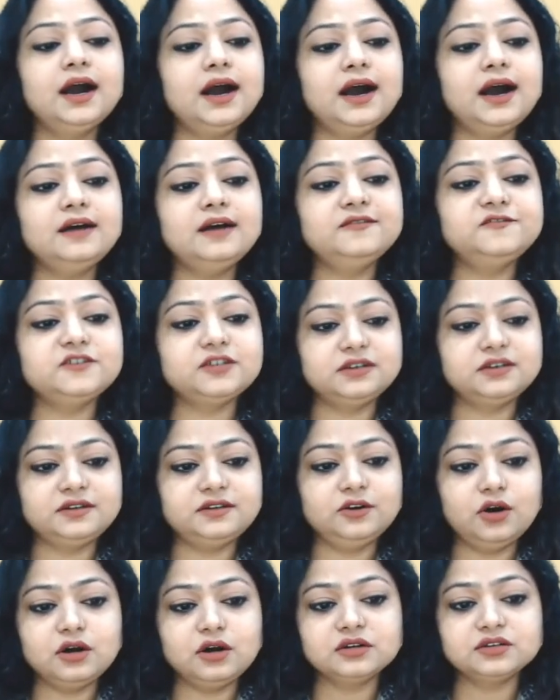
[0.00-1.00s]
after
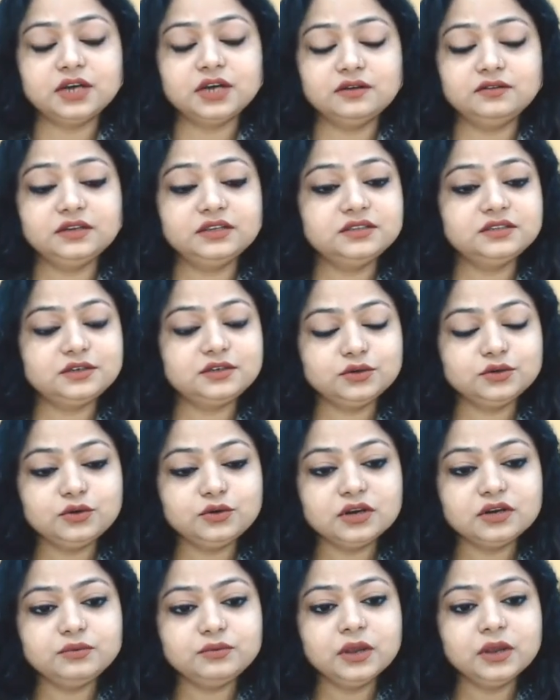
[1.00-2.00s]
lockdown in the
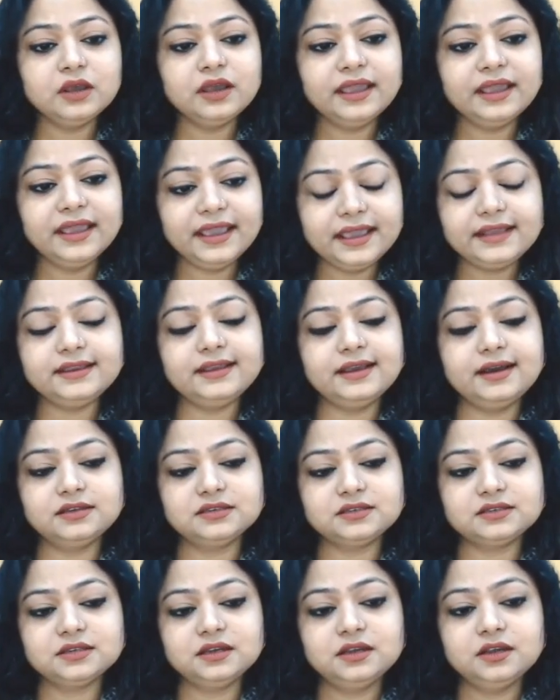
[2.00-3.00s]
rural
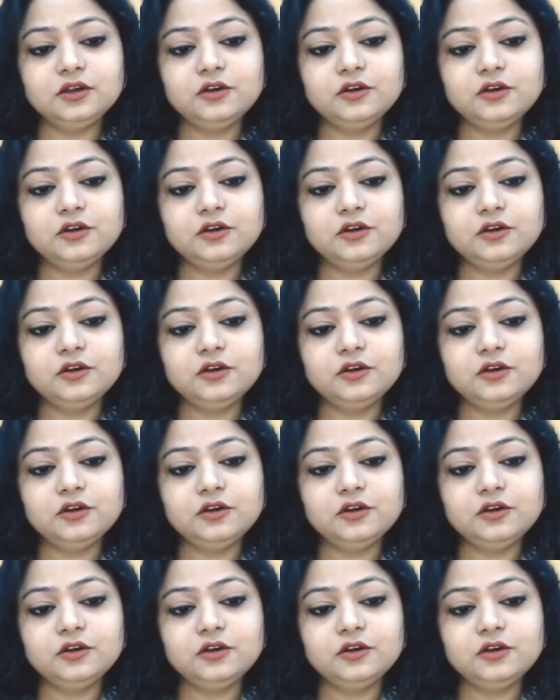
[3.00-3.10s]
areas.